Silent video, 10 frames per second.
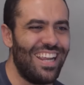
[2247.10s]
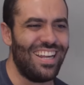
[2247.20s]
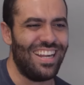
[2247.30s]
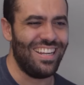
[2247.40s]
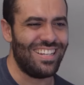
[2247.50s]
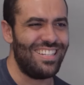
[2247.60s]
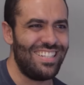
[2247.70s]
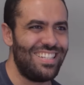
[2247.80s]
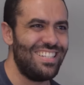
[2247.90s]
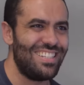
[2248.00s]

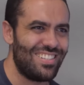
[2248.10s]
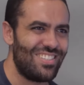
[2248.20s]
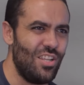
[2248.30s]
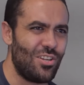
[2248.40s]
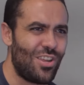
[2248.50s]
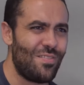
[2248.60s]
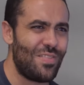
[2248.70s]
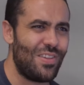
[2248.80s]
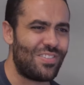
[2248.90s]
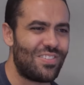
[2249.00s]
Let us
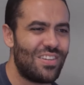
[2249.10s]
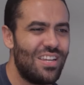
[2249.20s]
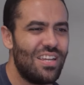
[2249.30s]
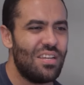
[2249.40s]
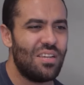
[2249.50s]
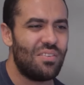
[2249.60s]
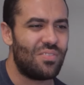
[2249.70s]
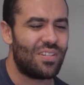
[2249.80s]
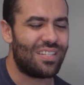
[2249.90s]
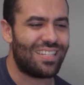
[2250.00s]
have this.
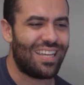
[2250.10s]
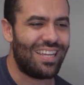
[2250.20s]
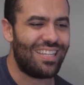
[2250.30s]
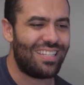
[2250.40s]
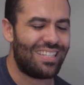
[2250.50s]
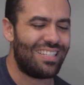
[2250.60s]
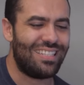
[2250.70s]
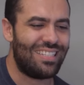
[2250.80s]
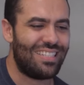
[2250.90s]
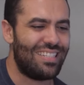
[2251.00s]
But uh, I, I
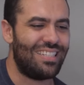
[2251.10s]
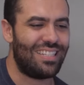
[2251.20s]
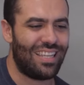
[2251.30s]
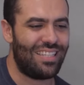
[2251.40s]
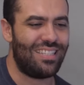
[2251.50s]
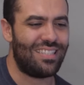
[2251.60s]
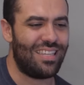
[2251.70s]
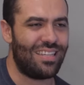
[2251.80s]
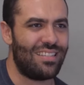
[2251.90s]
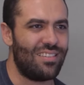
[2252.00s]
just
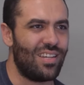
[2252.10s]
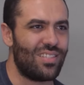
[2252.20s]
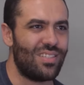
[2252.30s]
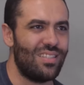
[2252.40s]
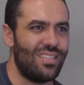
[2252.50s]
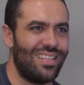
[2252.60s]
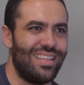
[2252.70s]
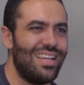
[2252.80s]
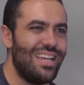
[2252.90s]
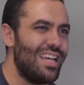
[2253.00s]
think it sucks.
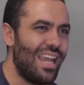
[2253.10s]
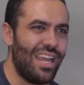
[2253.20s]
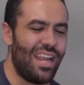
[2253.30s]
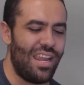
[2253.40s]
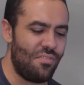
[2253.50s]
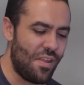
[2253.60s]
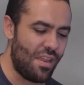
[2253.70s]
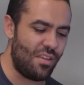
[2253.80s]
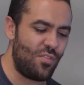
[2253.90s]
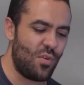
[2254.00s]
If a,
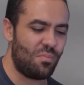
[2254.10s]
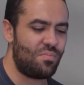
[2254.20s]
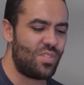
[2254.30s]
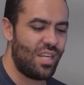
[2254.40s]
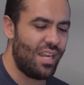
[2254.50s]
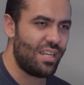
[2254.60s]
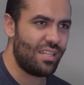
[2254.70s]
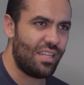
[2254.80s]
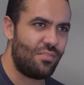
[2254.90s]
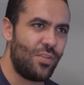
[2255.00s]
if your state,
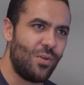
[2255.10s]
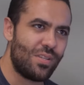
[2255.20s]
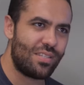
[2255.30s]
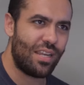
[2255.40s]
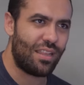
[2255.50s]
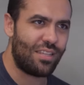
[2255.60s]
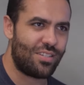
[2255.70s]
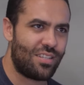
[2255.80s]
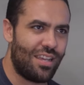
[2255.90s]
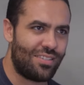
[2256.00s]
if you're a state
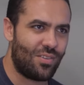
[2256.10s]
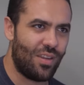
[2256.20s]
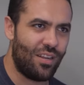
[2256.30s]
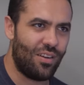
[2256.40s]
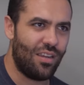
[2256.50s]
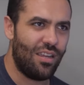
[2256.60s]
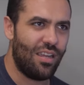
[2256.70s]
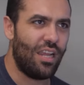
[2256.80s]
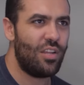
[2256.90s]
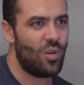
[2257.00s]
legislator
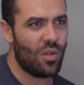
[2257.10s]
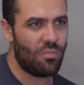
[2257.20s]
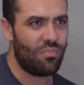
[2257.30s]
and you're a